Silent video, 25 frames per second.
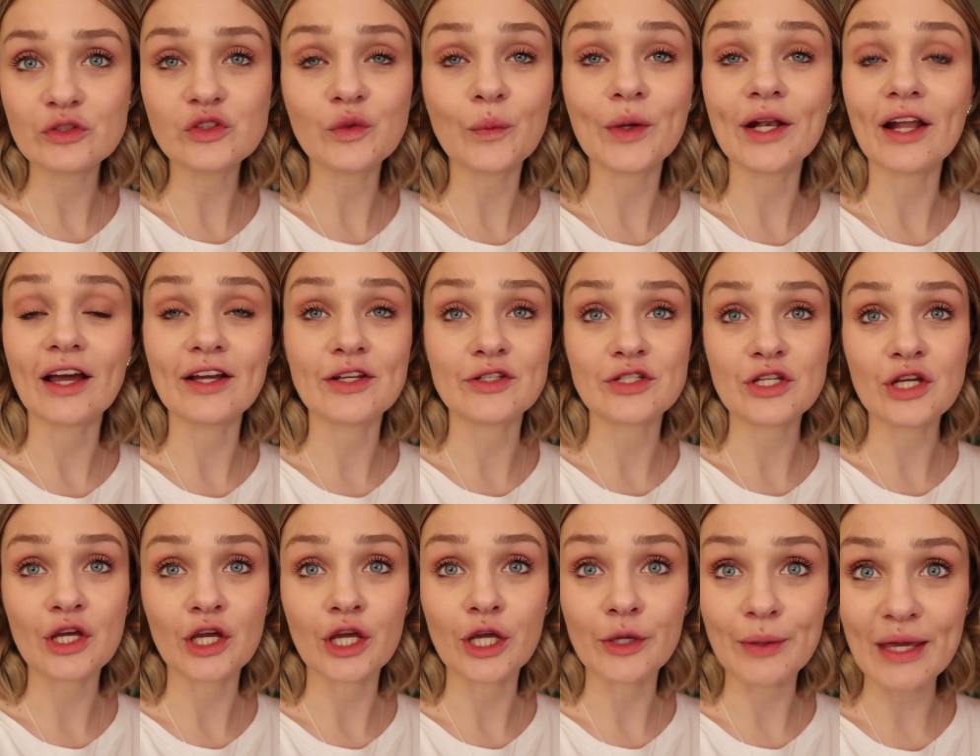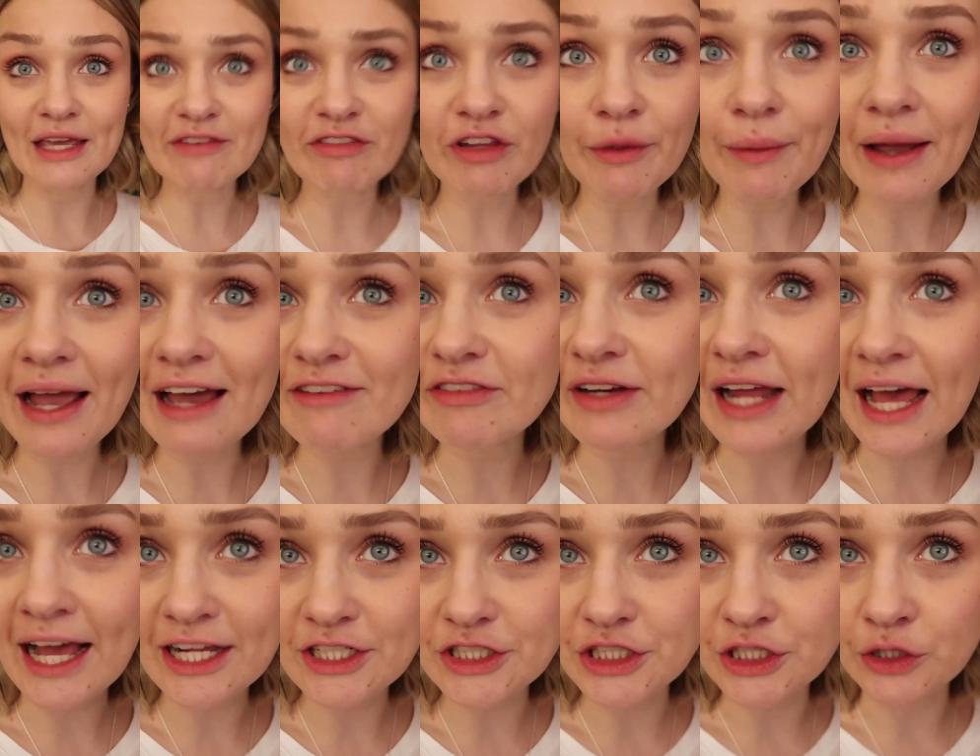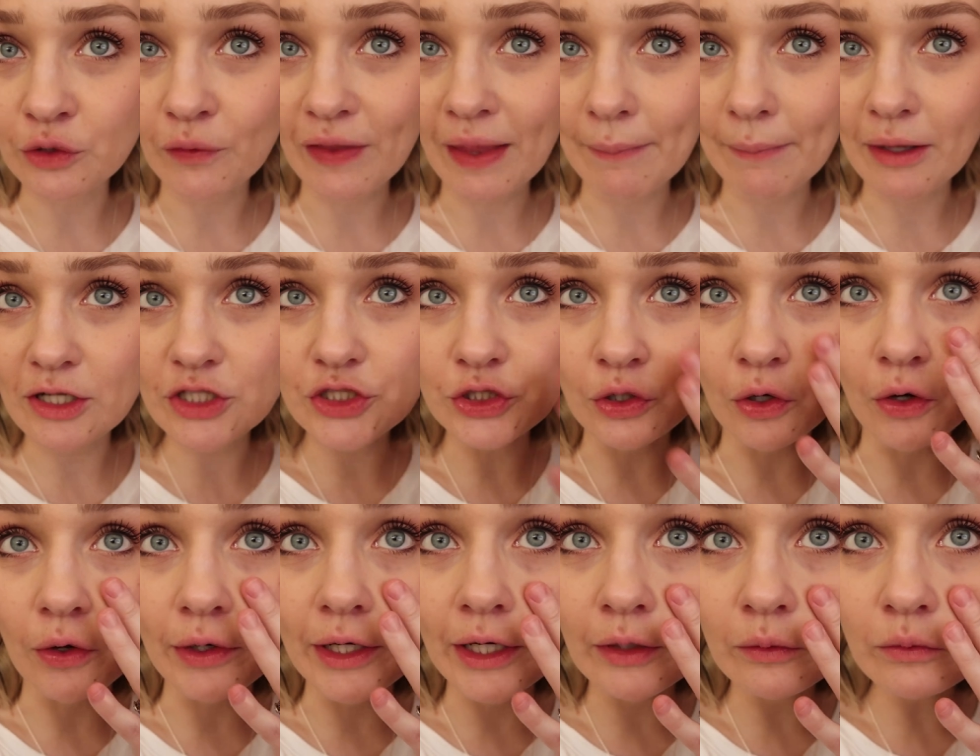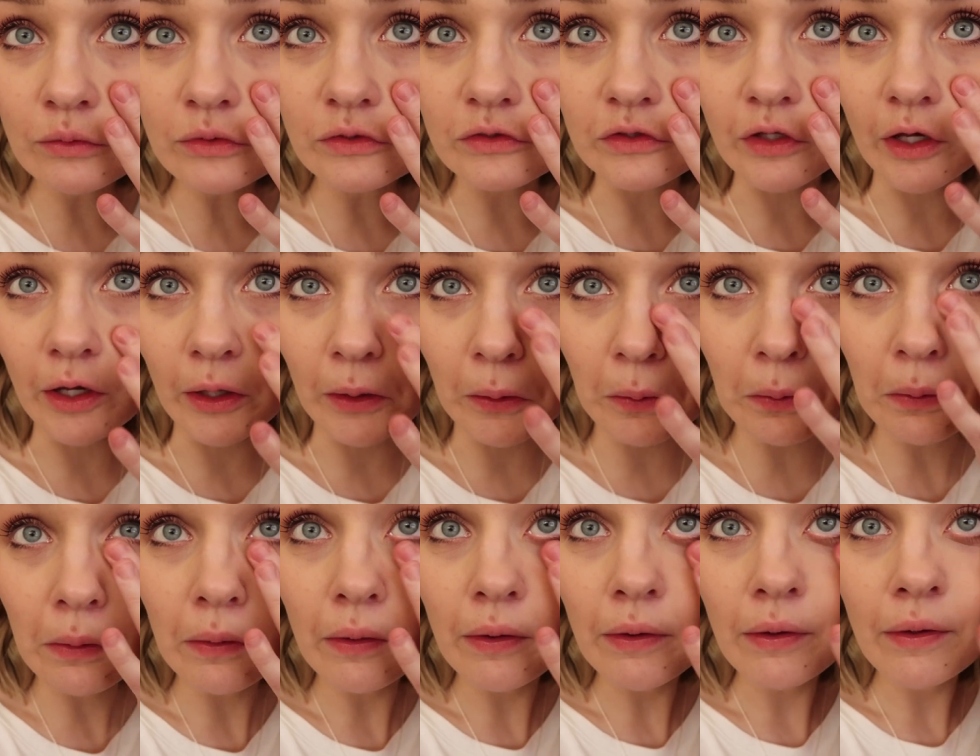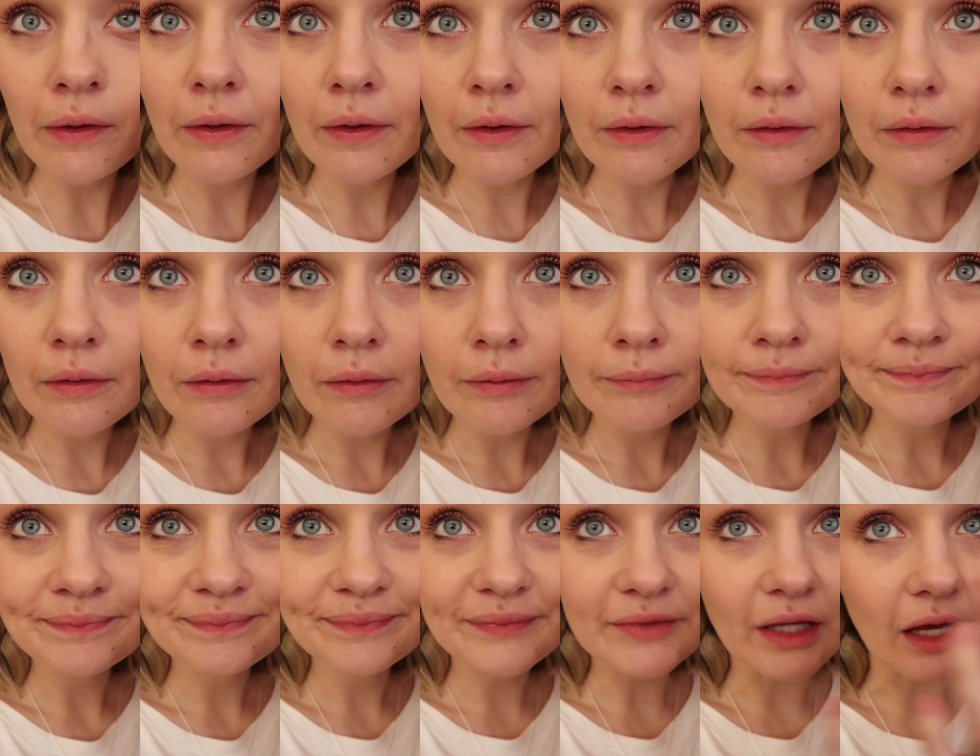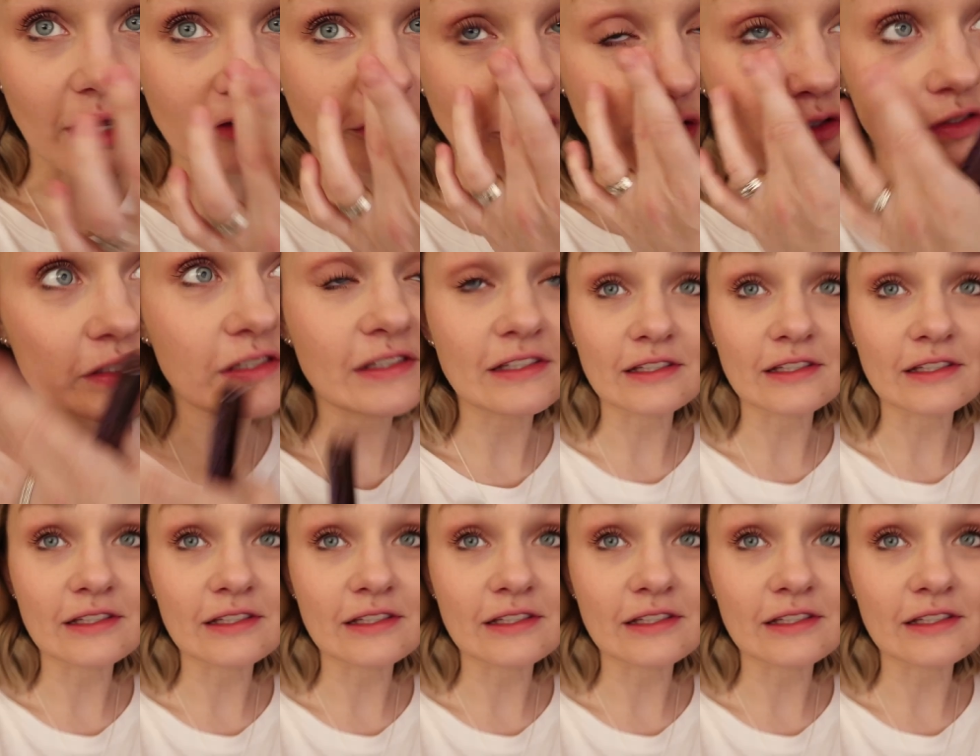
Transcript: So when I do, even though I haven't actually got that much on, and also I've got